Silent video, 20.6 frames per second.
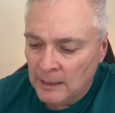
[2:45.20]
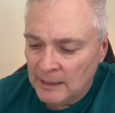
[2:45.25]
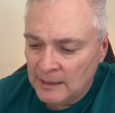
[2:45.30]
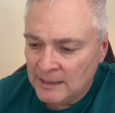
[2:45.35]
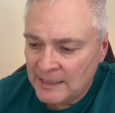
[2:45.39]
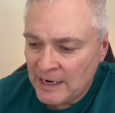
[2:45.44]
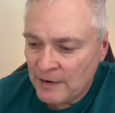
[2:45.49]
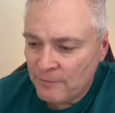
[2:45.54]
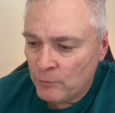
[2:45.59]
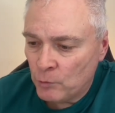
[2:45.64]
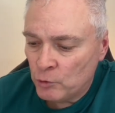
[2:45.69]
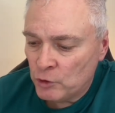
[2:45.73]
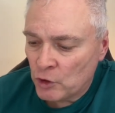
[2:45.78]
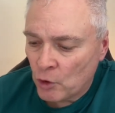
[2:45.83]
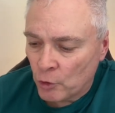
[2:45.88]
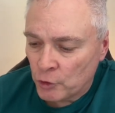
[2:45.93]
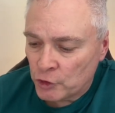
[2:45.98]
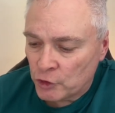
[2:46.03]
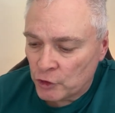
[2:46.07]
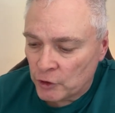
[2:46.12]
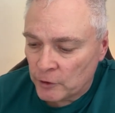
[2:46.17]
Devil
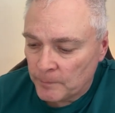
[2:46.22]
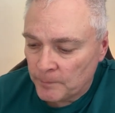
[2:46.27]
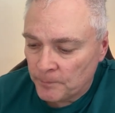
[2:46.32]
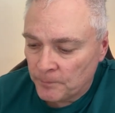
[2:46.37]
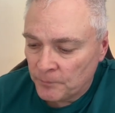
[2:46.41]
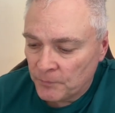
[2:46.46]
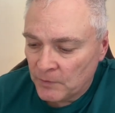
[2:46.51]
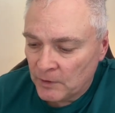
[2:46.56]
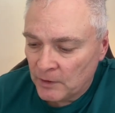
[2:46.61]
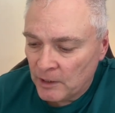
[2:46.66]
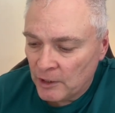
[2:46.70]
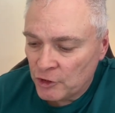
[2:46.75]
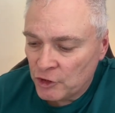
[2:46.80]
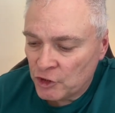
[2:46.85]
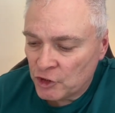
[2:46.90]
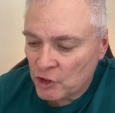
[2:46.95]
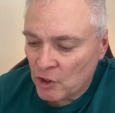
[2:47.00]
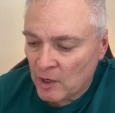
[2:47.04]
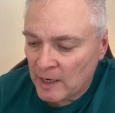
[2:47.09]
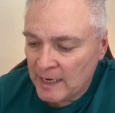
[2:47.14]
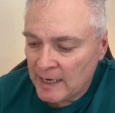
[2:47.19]
dodger, a
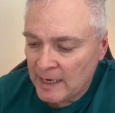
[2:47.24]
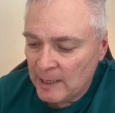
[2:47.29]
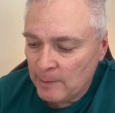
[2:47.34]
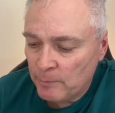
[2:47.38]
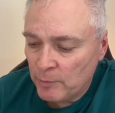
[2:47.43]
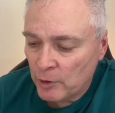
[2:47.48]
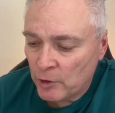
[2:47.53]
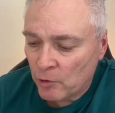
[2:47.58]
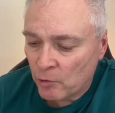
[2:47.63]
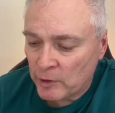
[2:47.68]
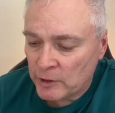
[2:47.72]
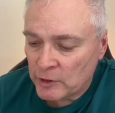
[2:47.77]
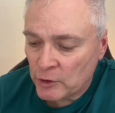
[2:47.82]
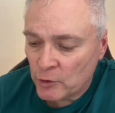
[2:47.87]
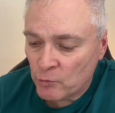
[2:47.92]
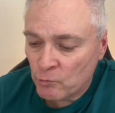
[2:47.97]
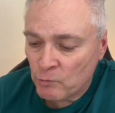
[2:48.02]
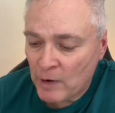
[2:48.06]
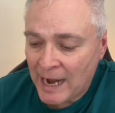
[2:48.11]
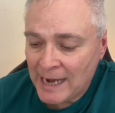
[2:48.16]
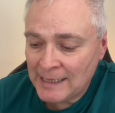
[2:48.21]
shy hypocrite, a
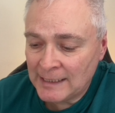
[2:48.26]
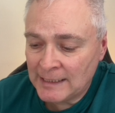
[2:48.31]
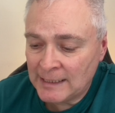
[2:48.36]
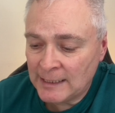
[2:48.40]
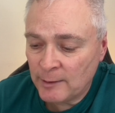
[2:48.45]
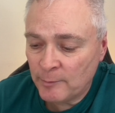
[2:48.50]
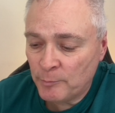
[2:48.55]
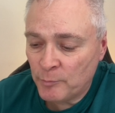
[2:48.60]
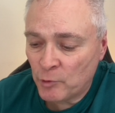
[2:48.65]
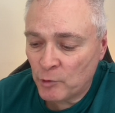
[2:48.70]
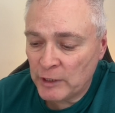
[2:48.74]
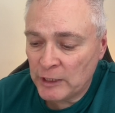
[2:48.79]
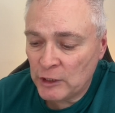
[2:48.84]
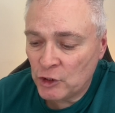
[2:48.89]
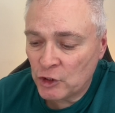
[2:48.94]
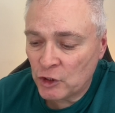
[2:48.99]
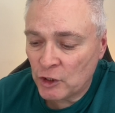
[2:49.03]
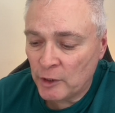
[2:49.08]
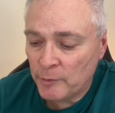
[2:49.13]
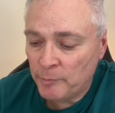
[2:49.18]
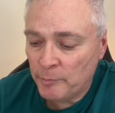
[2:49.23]
ranting
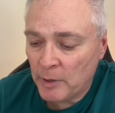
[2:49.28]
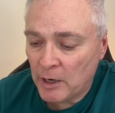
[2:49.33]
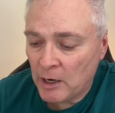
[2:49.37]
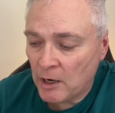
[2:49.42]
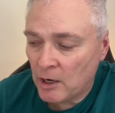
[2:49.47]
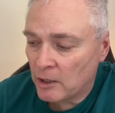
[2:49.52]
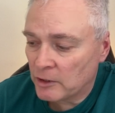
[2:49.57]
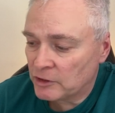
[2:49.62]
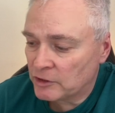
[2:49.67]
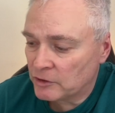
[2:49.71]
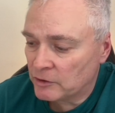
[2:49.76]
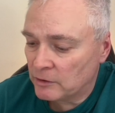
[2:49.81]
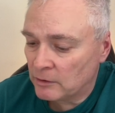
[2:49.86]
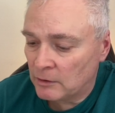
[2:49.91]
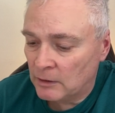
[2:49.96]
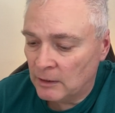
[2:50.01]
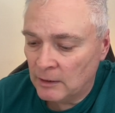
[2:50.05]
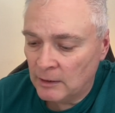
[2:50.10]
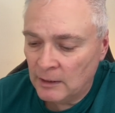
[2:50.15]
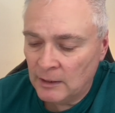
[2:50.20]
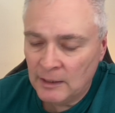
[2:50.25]
preacher, a parson.
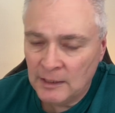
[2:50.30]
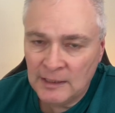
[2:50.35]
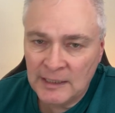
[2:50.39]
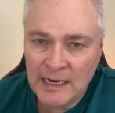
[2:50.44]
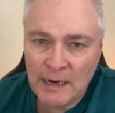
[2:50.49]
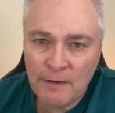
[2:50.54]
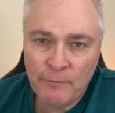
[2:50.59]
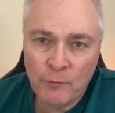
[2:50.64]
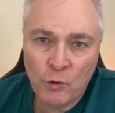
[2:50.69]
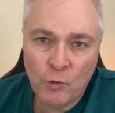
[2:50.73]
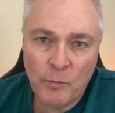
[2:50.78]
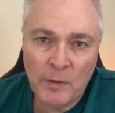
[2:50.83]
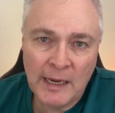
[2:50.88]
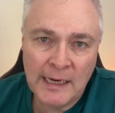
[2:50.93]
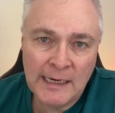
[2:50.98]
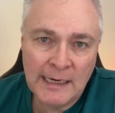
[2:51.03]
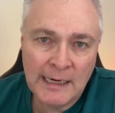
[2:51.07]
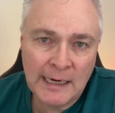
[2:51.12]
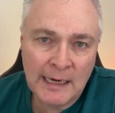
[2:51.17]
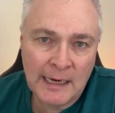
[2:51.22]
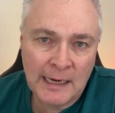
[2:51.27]
Devil
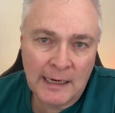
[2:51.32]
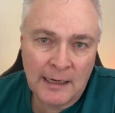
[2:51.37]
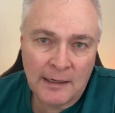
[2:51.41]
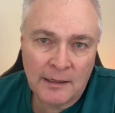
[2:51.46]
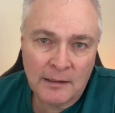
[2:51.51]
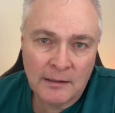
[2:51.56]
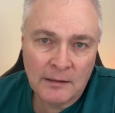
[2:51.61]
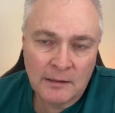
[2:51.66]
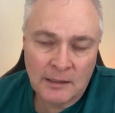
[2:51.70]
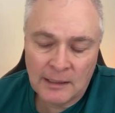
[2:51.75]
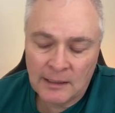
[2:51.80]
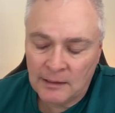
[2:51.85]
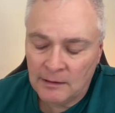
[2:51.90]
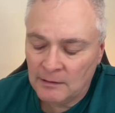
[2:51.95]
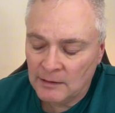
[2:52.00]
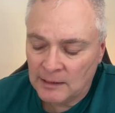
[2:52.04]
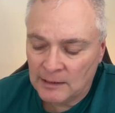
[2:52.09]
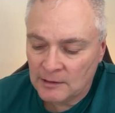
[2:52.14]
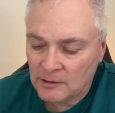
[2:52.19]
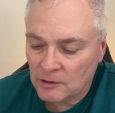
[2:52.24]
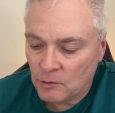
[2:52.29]
may care. I think
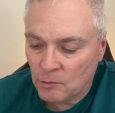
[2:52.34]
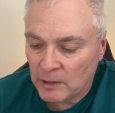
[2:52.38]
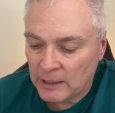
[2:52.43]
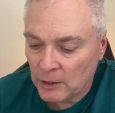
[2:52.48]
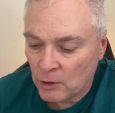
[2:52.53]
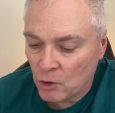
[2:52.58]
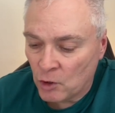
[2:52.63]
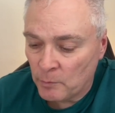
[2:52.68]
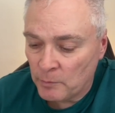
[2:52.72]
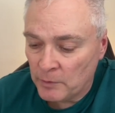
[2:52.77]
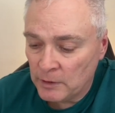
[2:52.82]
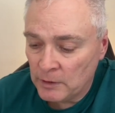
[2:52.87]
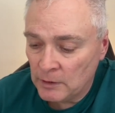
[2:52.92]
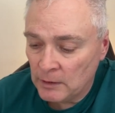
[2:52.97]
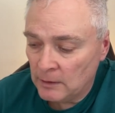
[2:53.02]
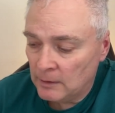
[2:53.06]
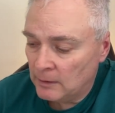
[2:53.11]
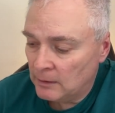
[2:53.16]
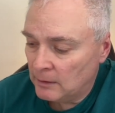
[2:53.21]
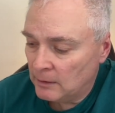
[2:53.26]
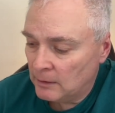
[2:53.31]
that's quite common.
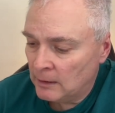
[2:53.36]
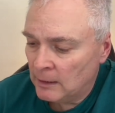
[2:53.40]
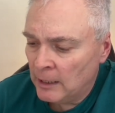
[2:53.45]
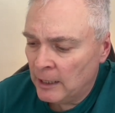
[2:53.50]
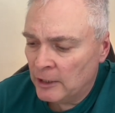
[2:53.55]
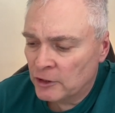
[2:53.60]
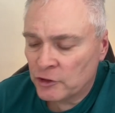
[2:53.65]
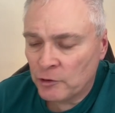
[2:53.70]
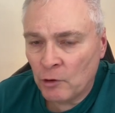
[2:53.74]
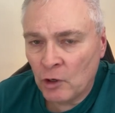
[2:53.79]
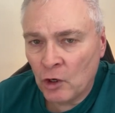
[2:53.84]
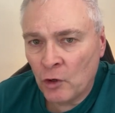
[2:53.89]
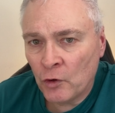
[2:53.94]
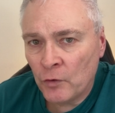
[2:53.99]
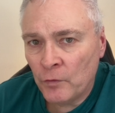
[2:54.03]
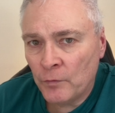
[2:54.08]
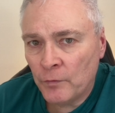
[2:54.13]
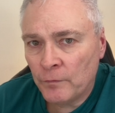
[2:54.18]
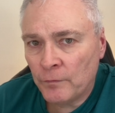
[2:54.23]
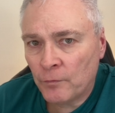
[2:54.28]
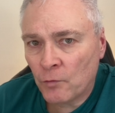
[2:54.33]
So a lot
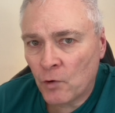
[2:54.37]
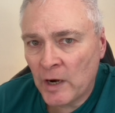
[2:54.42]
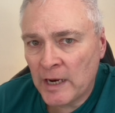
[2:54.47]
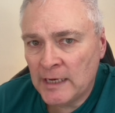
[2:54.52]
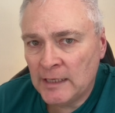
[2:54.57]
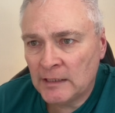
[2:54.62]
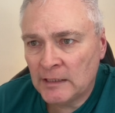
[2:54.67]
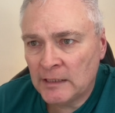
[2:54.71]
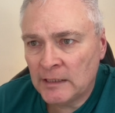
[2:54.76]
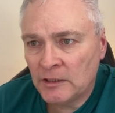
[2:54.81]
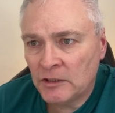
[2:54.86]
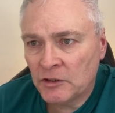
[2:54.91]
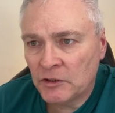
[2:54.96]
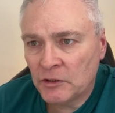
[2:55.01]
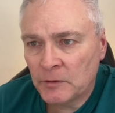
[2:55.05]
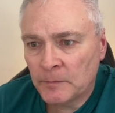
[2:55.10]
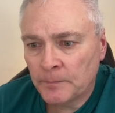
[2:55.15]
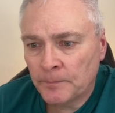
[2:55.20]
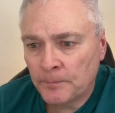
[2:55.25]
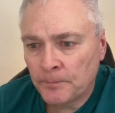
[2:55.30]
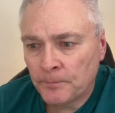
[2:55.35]
of the
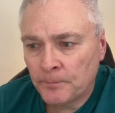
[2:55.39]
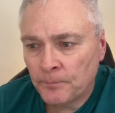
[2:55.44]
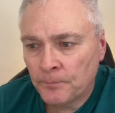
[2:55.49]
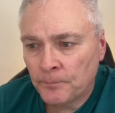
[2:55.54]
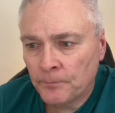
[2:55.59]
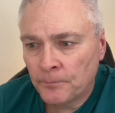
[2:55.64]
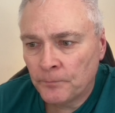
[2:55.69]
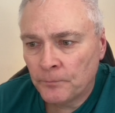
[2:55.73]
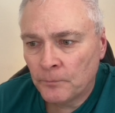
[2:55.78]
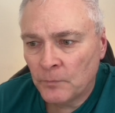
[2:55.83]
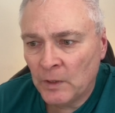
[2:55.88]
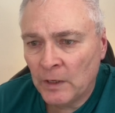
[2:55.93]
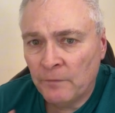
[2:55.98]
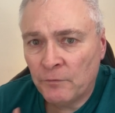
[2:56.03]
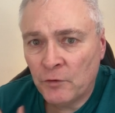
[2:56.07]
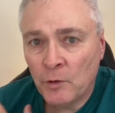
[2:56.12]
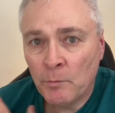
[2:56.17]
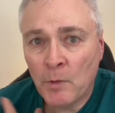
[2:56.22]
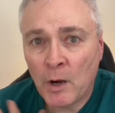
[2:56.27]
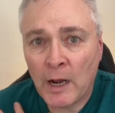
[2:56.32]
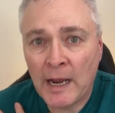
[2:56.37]
phrases, if
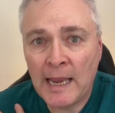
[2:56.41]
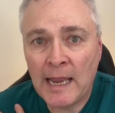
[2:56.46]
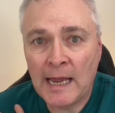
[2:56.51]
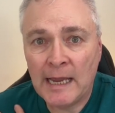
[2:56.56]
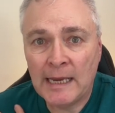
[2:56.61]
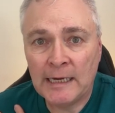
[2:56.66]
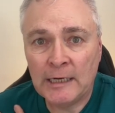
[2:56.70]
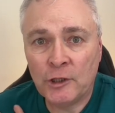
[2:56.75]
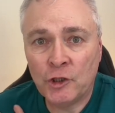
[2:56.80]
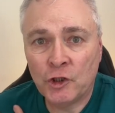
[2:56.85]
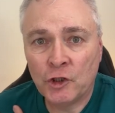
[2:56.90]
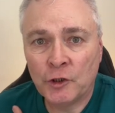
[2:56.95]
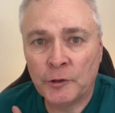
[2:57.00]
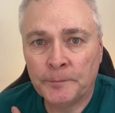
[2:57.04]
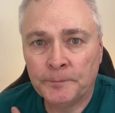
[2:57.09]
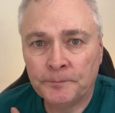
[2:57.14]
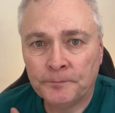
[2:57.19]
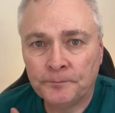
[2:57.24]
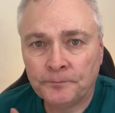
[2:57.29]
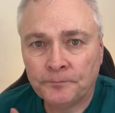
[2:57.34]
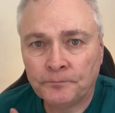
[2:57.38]
you're my age,
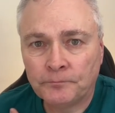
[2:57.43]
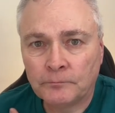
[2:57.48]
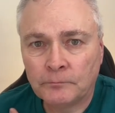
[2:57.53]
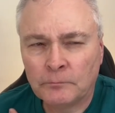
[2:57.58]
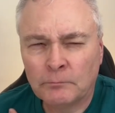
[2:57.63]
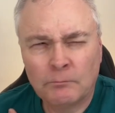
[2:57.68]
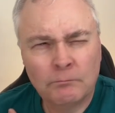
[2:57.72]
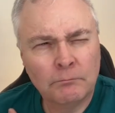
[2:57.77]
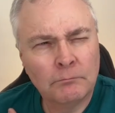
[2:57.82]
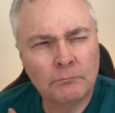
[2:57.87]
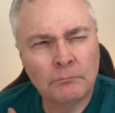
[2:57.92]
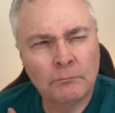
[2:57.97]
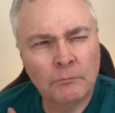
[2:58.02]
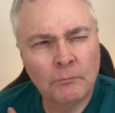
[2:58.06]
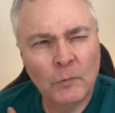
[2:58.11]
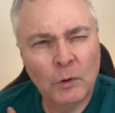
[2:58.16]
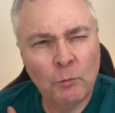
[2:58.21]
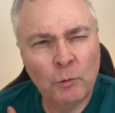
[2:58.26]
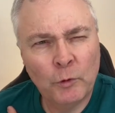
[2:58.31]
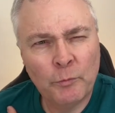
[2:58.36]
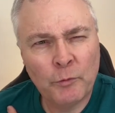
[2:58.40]

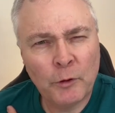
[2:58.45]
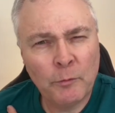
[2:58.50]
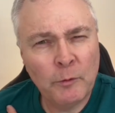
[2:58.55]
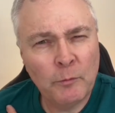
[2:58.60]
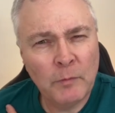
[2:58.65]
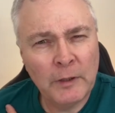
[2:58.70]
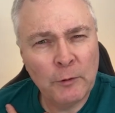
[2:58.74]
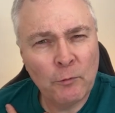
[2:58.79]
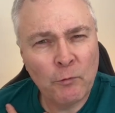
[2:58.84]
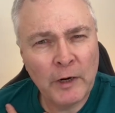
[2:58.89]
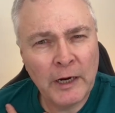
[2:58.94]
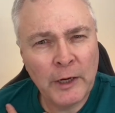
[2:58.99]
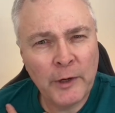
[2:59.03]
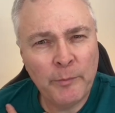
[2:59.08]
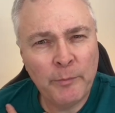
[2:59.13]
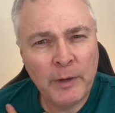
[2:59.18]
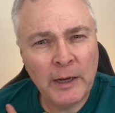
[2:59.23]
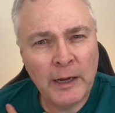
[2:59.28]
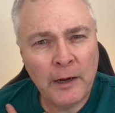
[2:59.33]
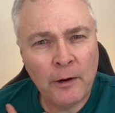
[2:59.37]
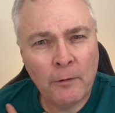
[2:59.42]
would probably ring a
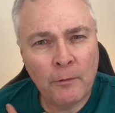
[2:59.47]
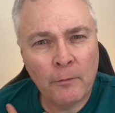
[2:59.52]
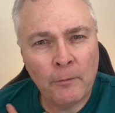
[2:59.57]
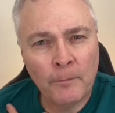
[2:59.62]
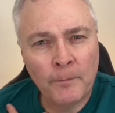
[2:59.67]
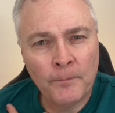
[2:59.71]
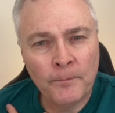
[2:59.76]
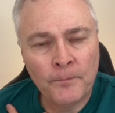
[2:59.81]
bell.